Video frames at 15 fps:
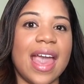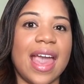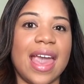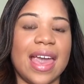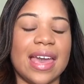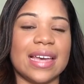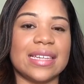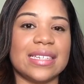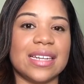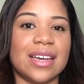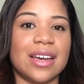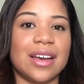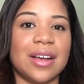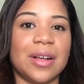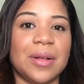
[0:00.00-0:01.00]
and
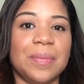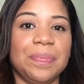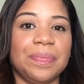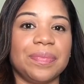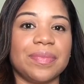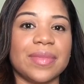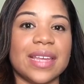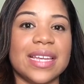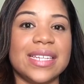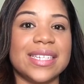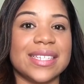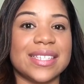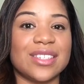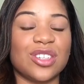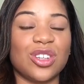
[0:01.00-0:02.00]

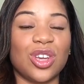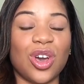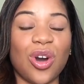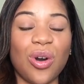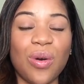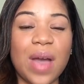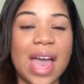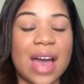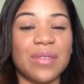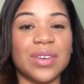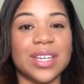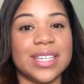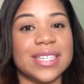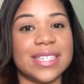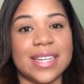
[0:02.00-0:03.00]
just go have a good